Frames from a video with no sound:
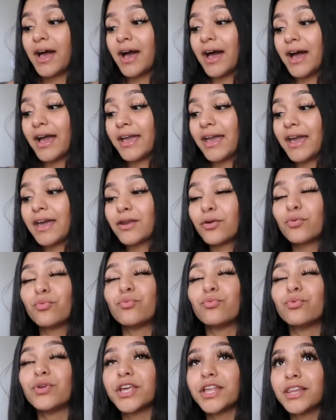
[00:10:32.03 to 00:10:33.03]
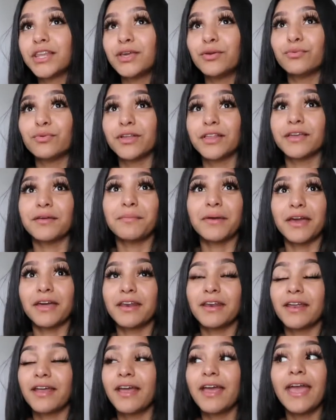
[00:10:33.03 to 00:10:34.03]
I had a really, really bad
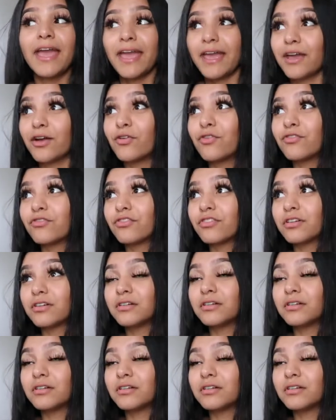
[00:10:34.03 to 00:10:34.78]
hangover.